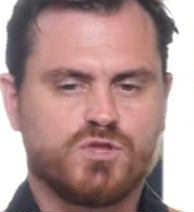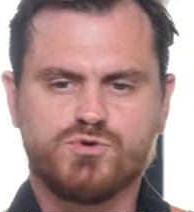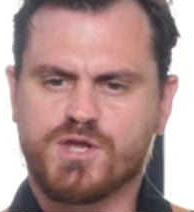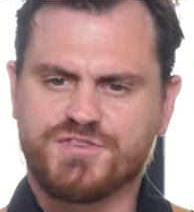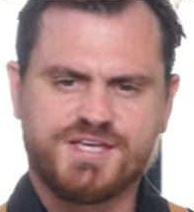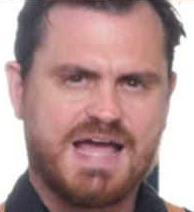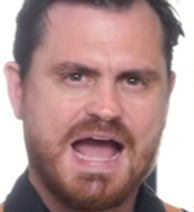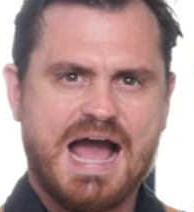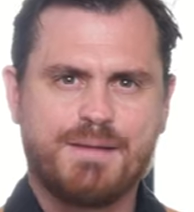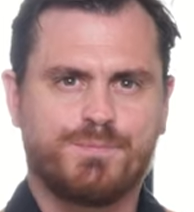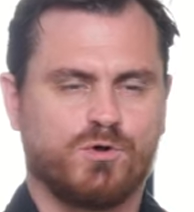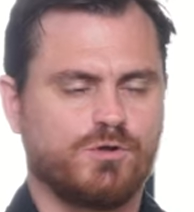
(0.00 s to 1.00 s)
you get the
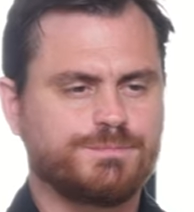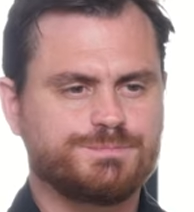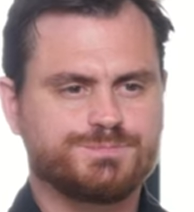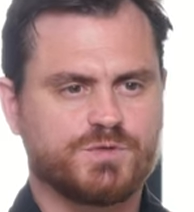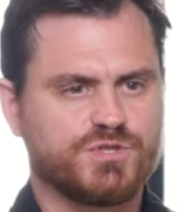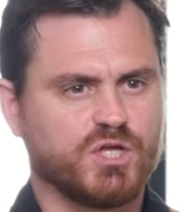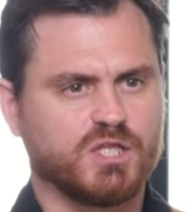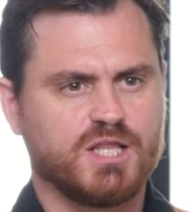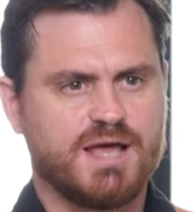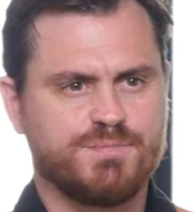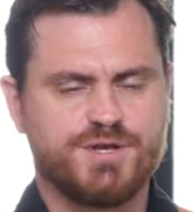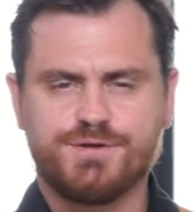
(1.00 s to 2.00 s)
apple, the
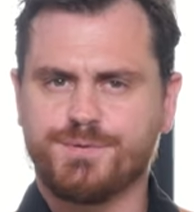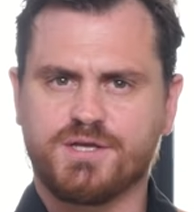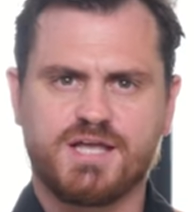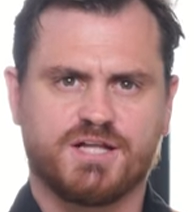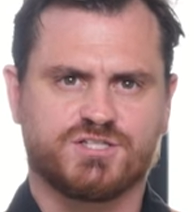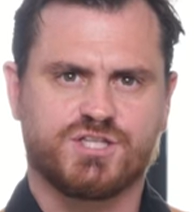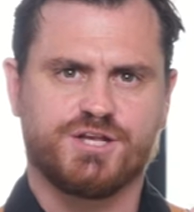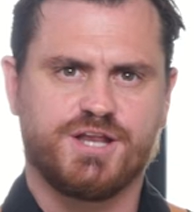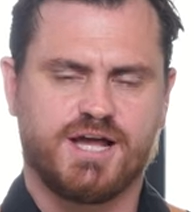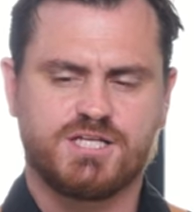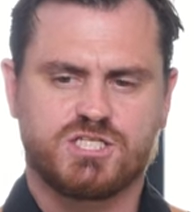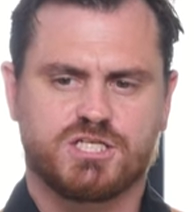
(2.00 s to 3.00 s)
lemon gets the
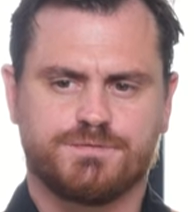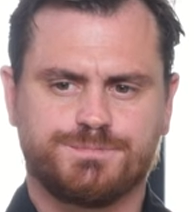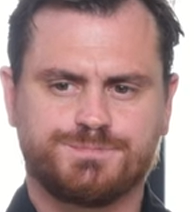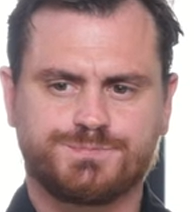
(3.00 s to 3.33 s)
nice,